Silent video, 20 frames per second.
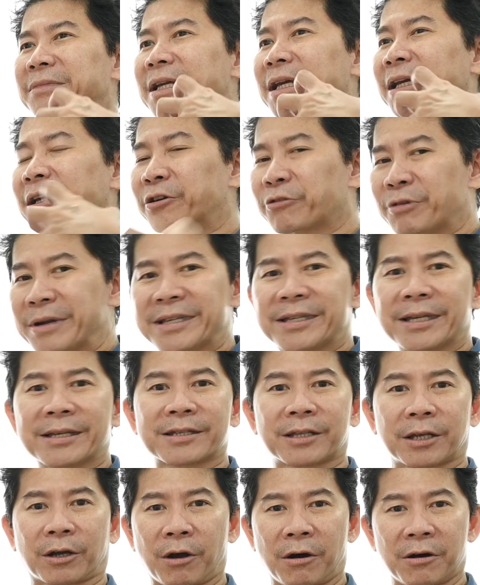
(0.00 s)

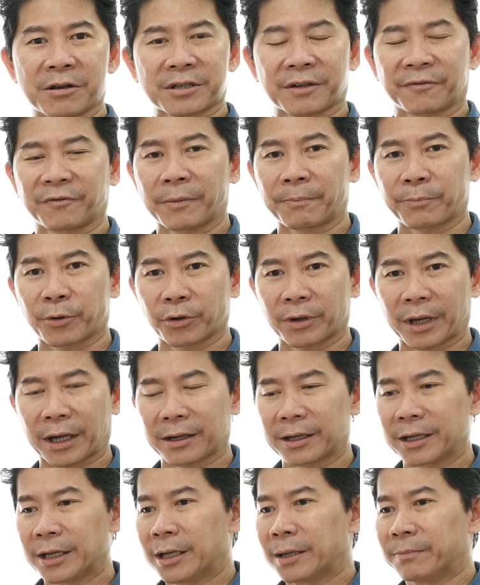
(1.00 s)
increases the cost of a
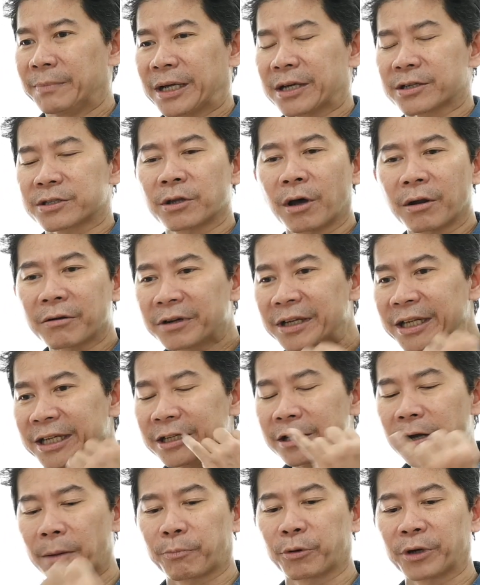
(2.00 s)
product, because not only
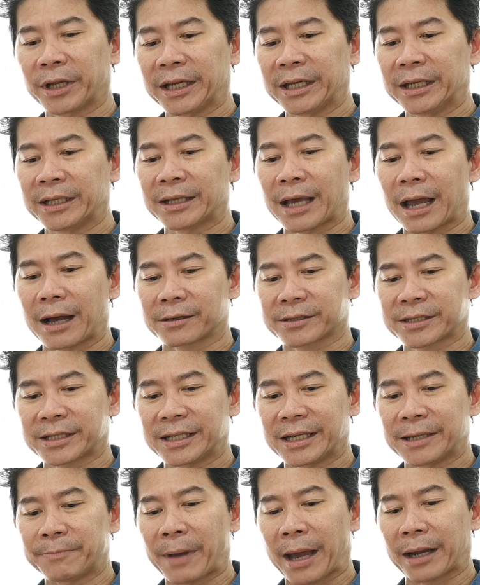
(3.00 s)
you are putting in the
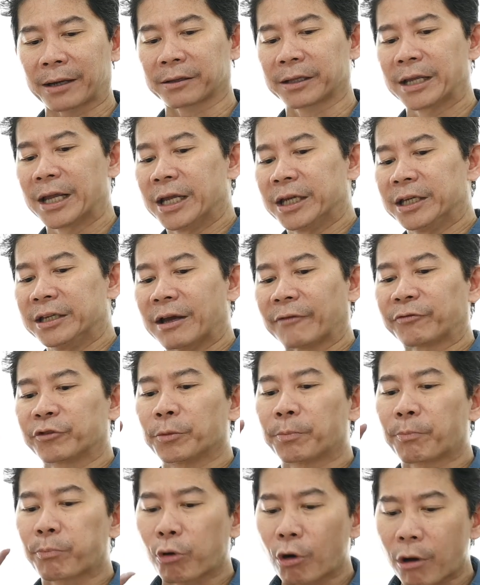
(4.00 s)
LCD panel, you have
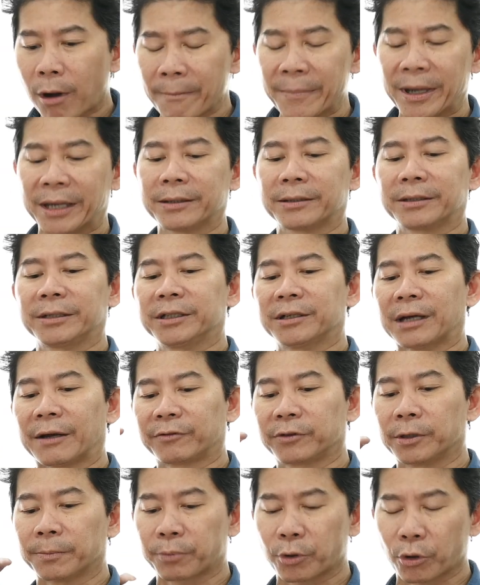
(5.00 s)
to prompt it, you
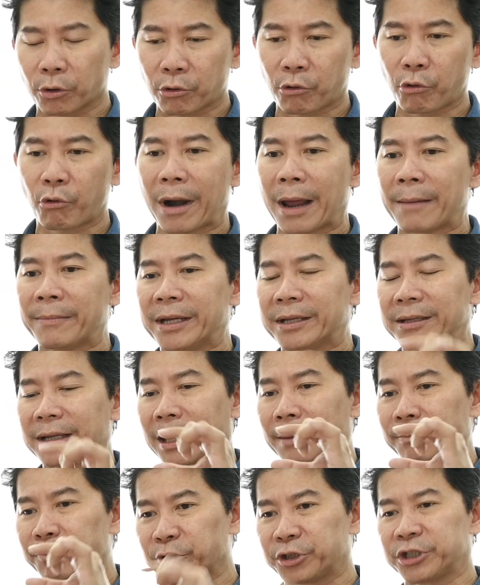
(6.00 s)
have to program it
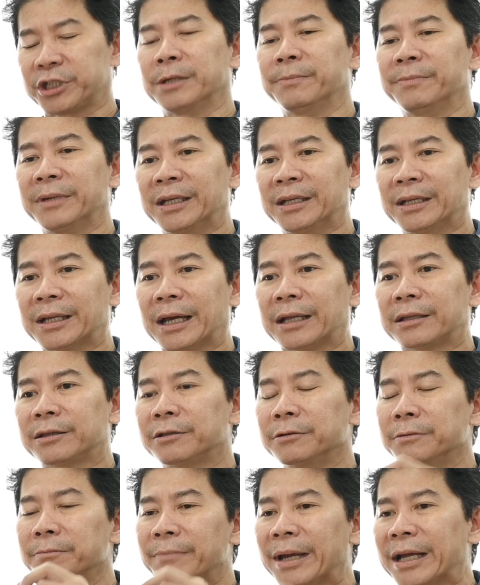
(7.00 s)
and put chip in there
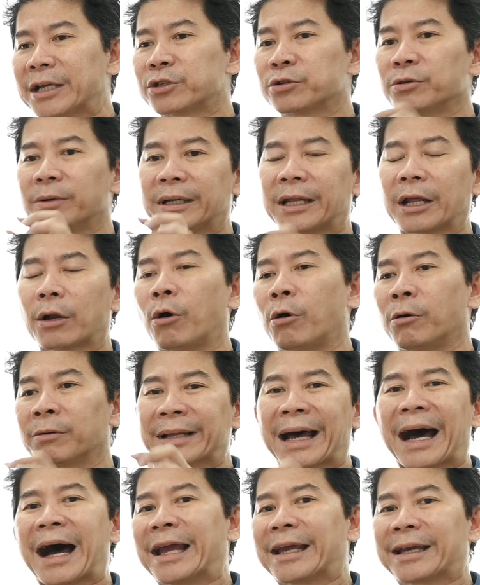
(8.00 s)
to make sure that all
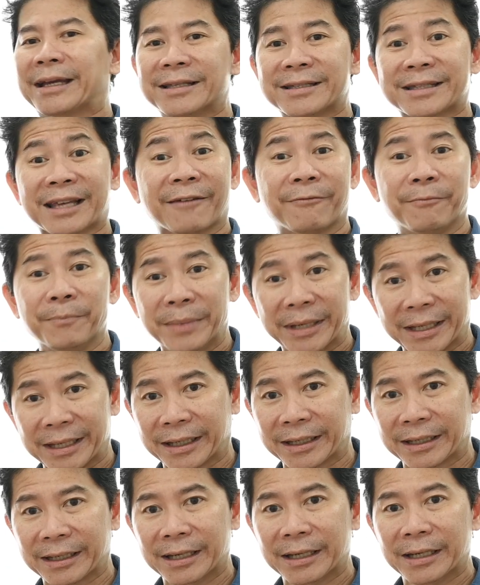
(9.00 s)
the icons have
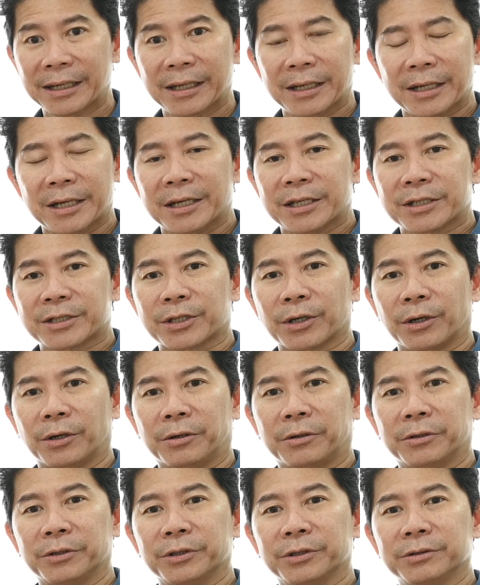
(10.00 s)
meaning.
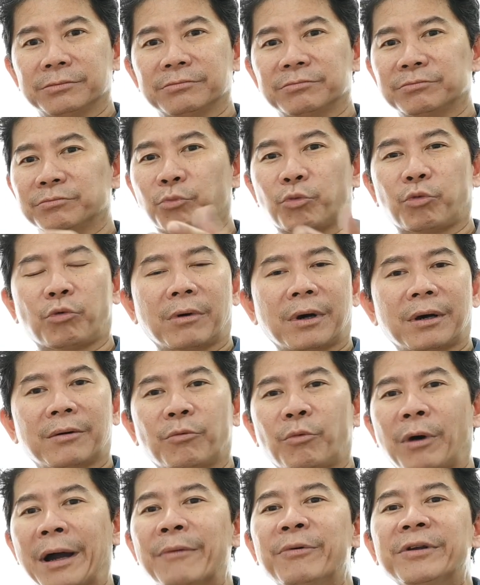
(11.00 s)
So
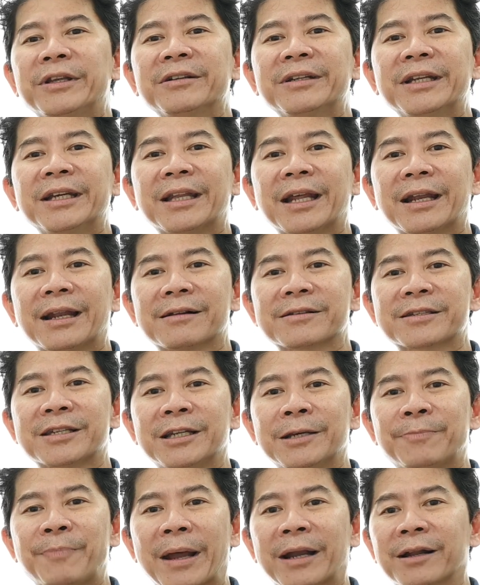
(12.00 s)
why would you need an
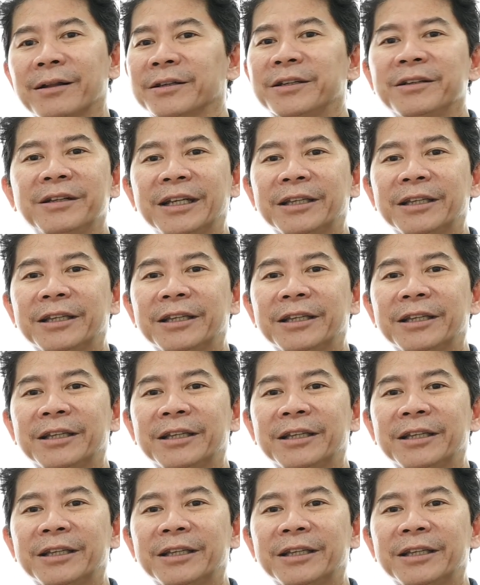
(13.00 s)
LCD panel? You